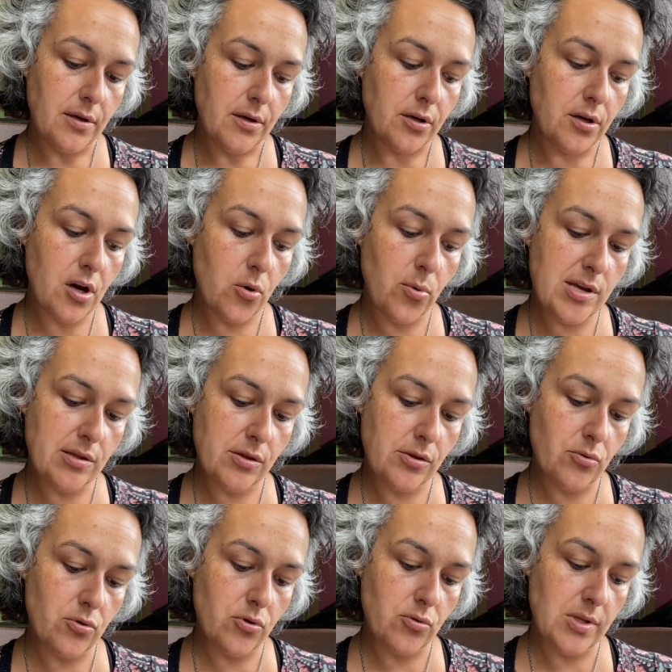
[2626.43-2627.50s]
Going
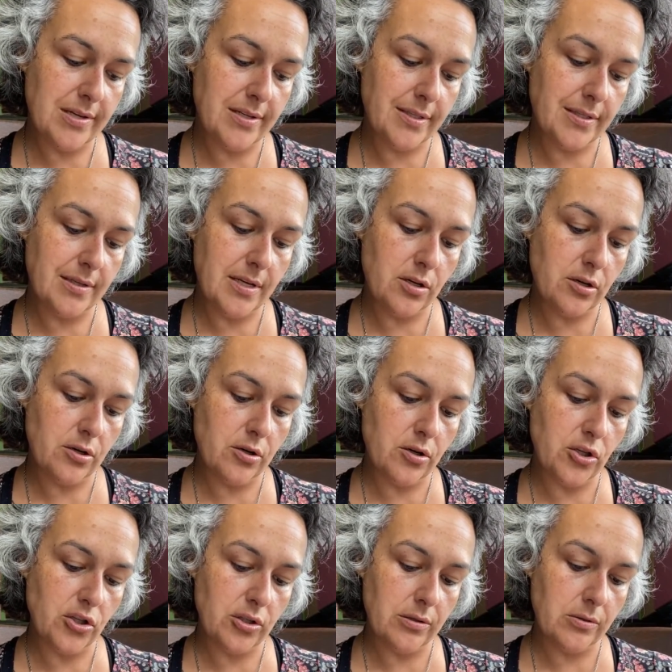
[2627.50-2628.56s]
through this
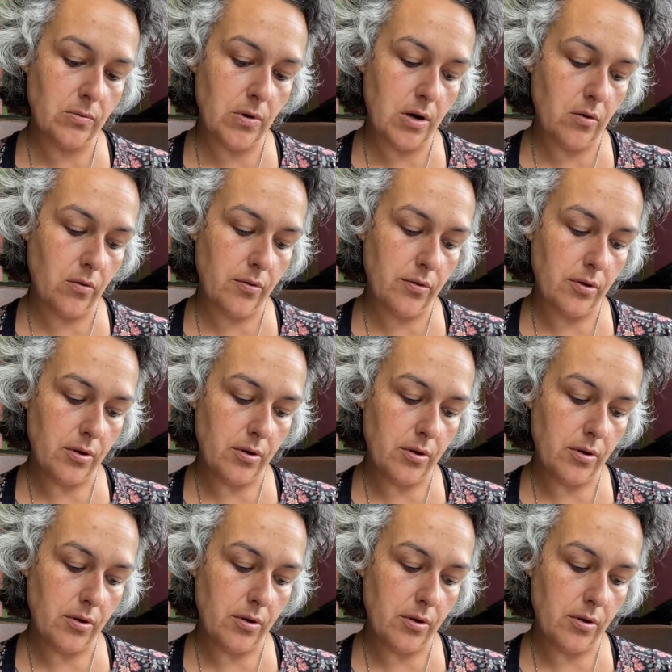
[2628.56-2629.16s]
encourages growth.